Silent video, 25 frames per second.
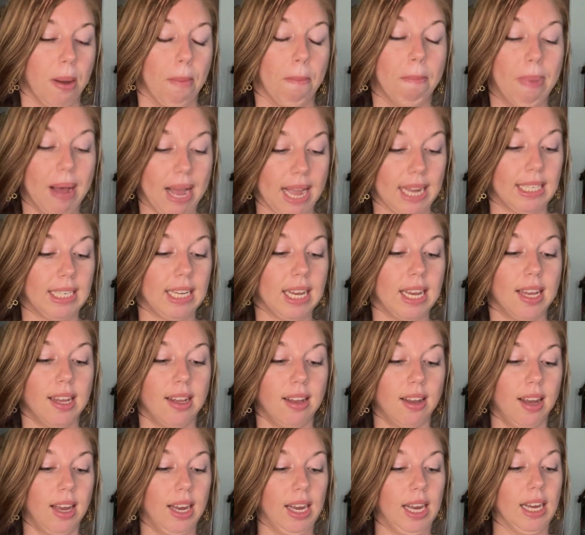but
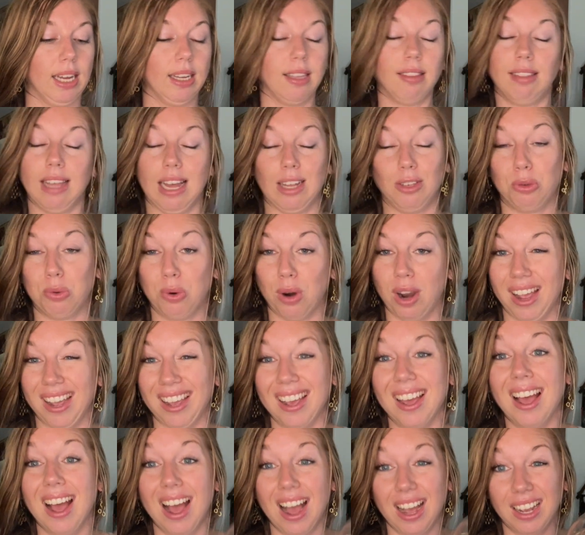that's
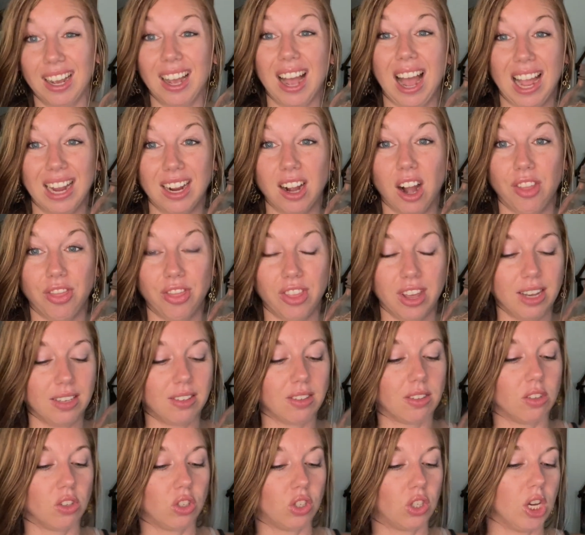where I got
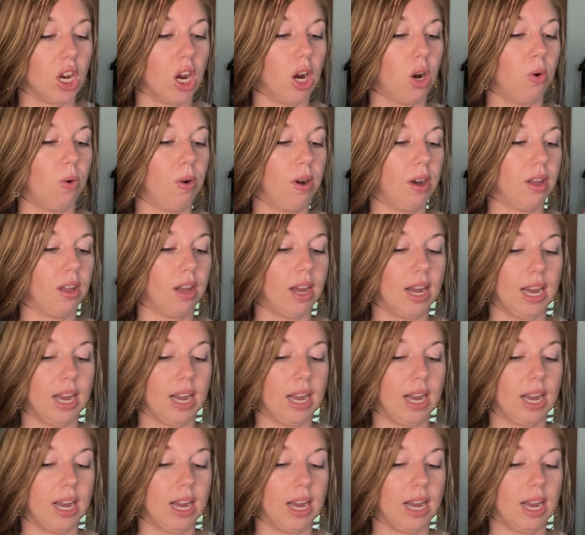this. So